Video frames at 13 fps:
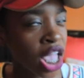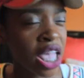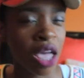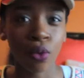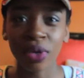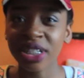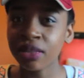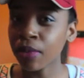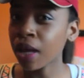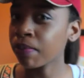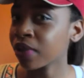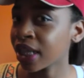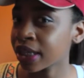It wasn't my
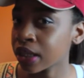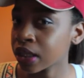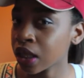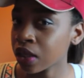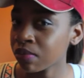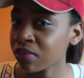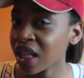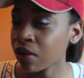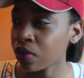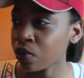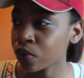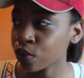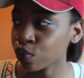place to tell him that
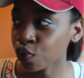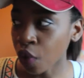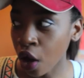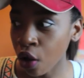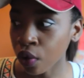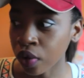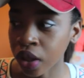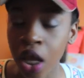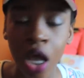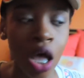he was wrong.